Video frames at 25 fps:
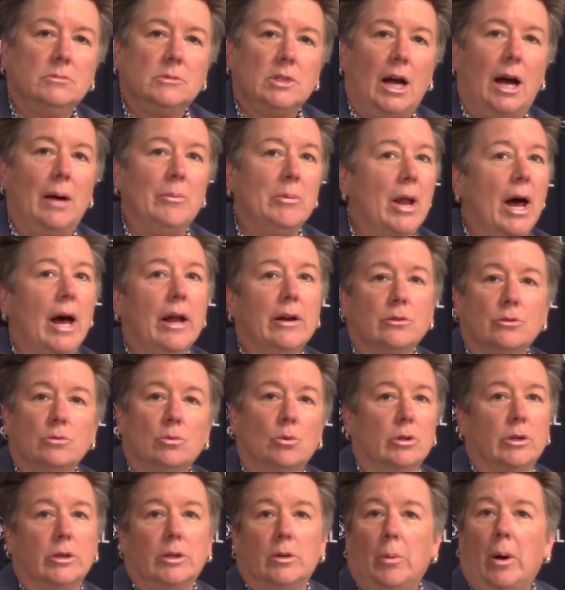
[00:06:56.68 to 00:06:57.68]
I'm not as
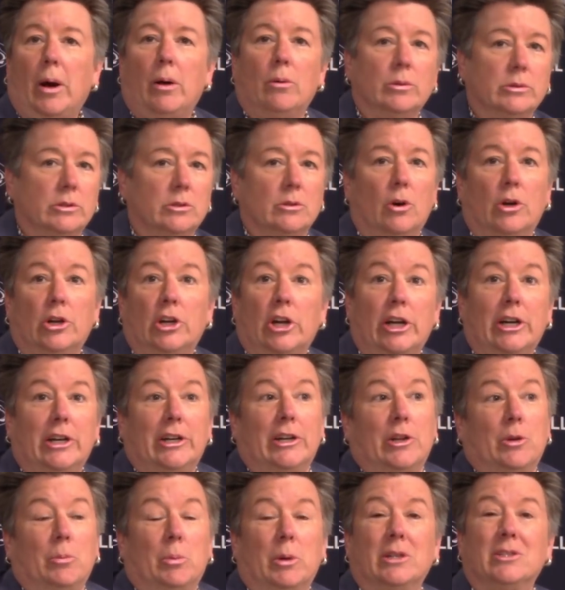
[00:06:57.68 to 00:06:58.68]
worried about what's going on
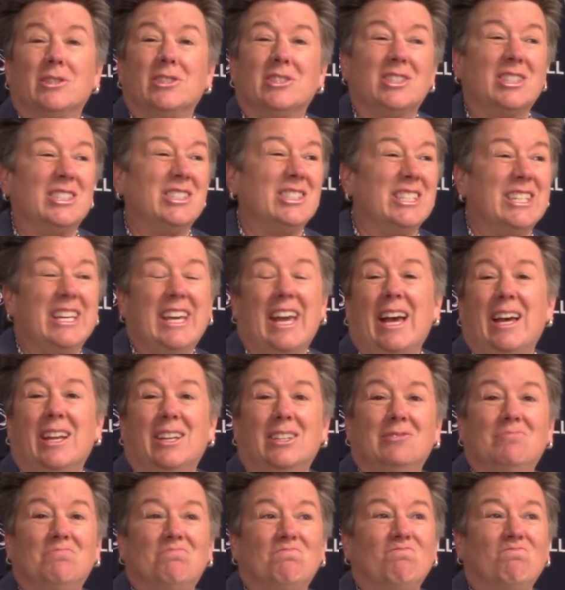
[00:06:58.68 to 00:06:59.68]
in other places because,
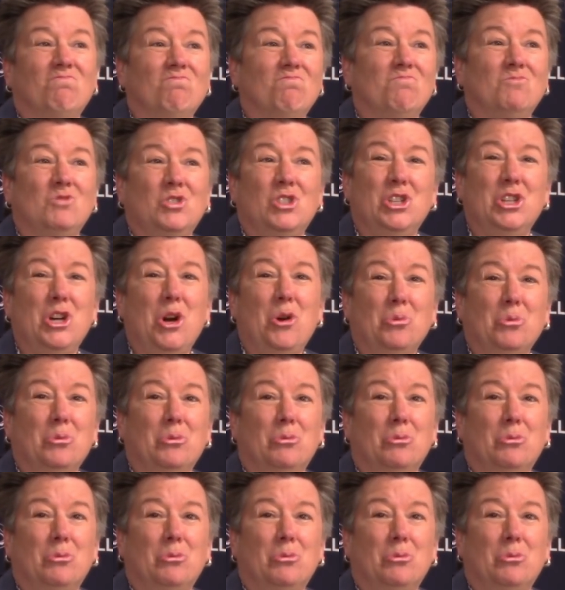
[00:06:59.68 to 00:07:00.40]
again, you don't